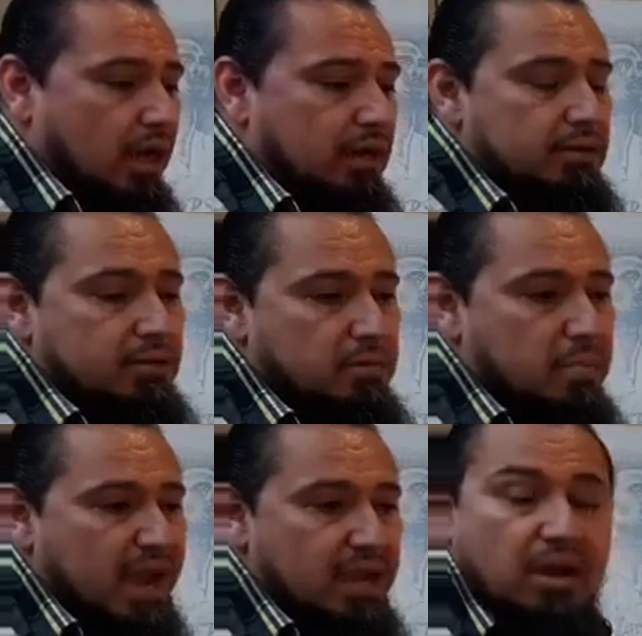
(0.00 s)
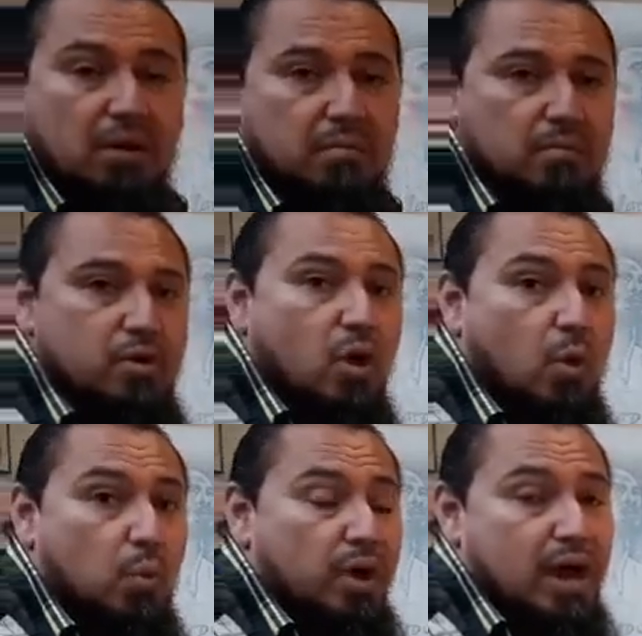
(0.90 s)
you may
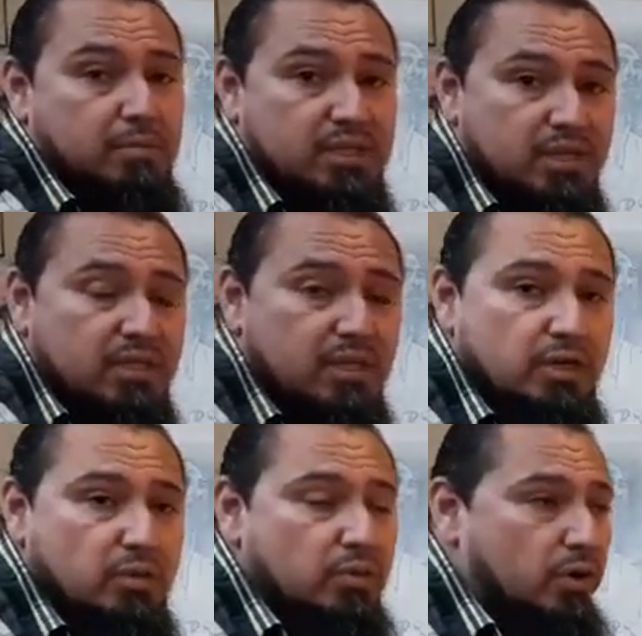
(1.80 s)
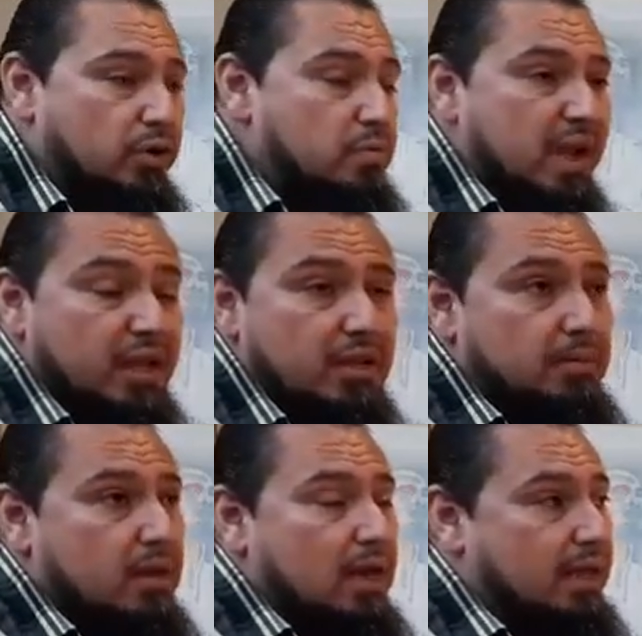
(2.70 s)
know what I'm teaching you, or you may
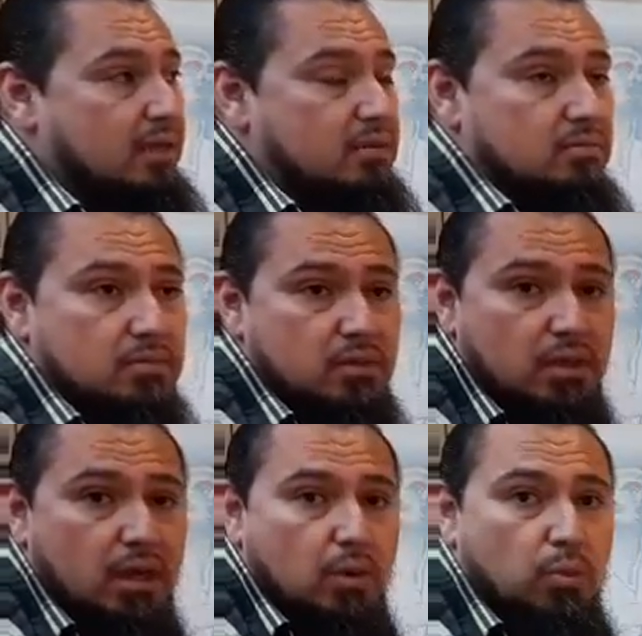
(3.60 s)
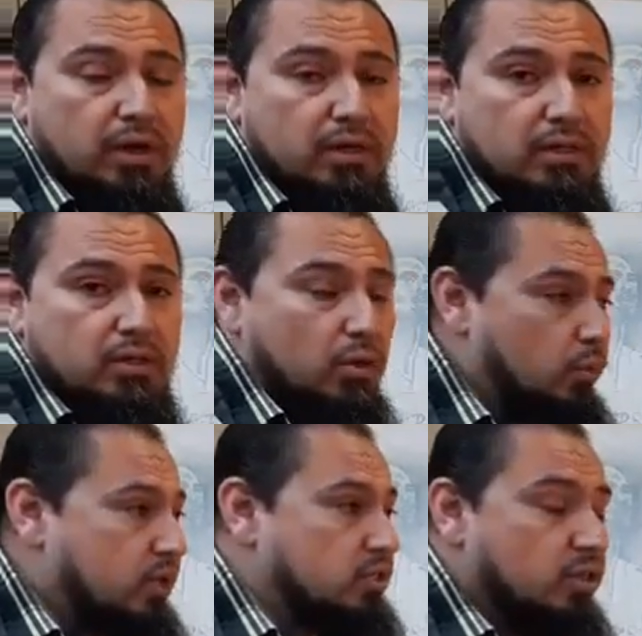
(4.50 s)
even want to
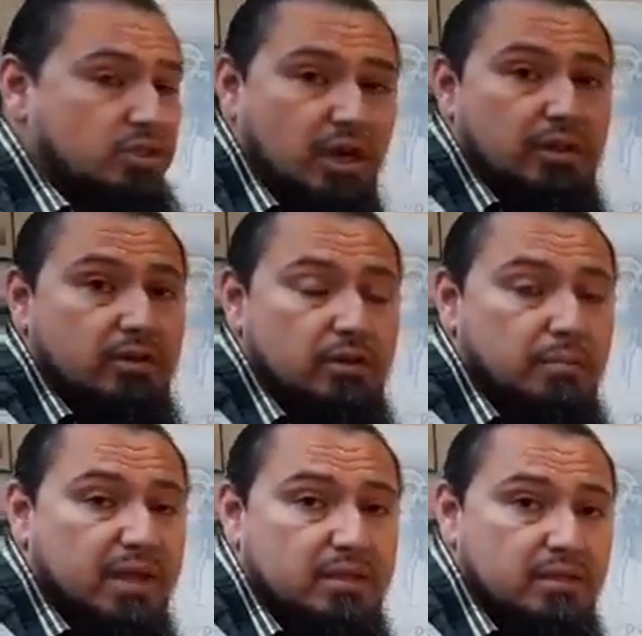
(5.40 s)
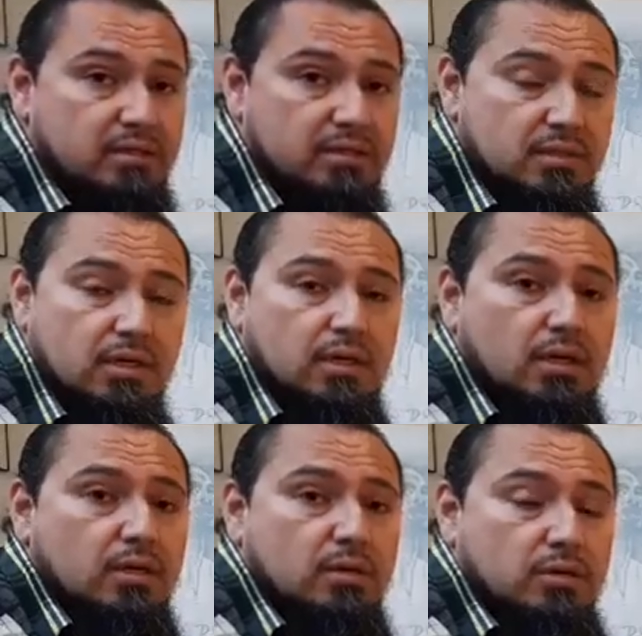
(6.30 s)
research other methods,
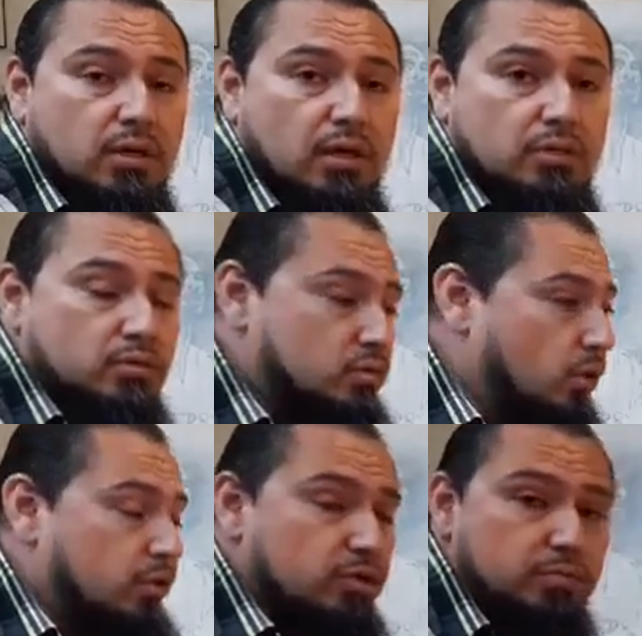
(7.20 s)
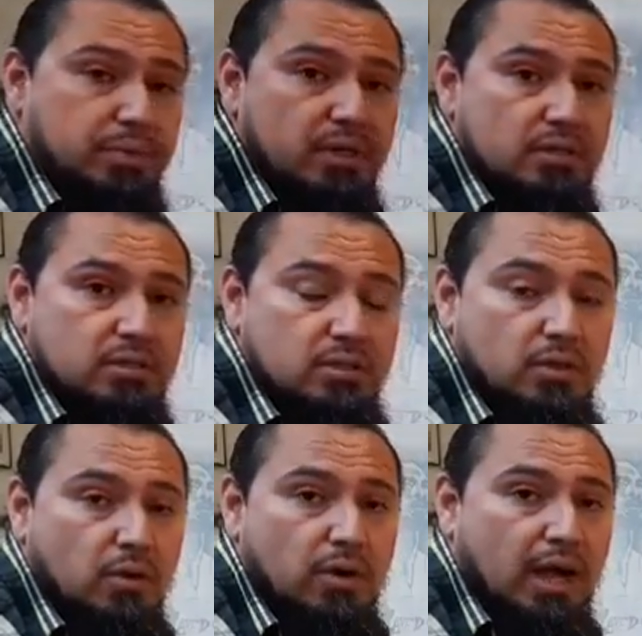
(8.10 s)
tutorials, books,
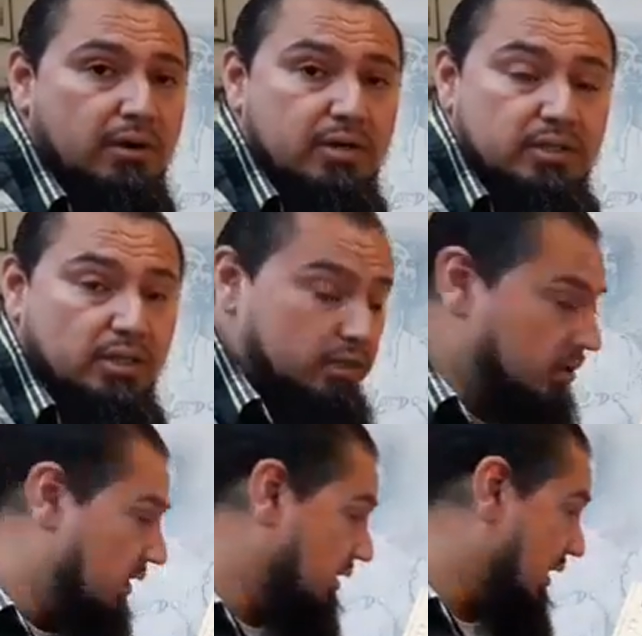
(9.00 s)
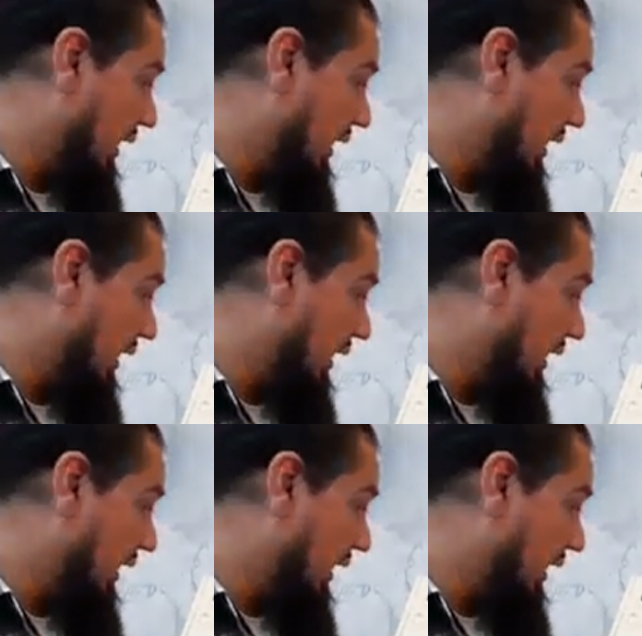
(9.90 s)
hire a teacher, things like